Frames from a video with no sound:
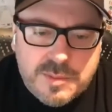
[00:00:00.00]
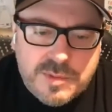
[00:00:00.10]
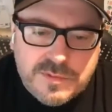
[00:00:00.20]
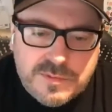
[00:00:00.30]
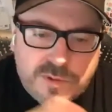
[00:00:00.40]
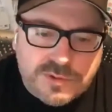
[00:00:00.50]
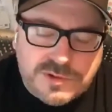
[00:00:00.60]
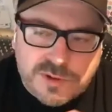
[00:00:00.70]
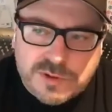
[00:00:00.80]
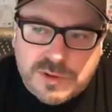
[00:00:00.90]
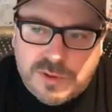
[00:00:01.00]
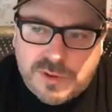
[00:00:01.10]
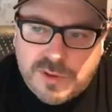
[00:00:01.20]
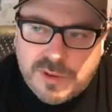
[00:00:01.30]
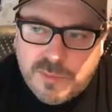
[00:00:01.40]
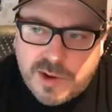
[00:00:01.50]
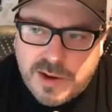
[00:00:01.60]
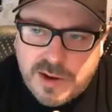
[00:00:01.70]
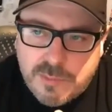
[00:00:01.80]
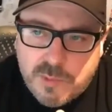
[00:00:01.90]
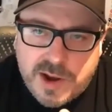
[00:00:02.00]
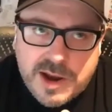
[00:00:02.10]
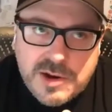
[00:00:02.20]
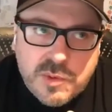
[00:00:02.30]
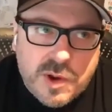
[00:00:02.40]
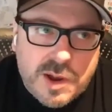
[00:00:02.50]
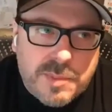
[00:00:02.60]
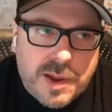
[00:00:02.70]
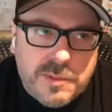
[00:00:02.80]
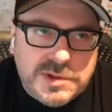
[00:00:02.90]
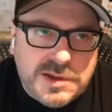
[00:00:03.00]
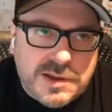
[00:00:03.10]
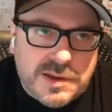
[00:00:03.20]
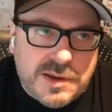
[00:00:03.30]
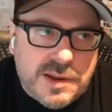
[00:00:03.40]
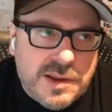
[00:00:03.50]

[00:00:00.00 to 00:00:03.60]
coming full circle. When I grew up, I was in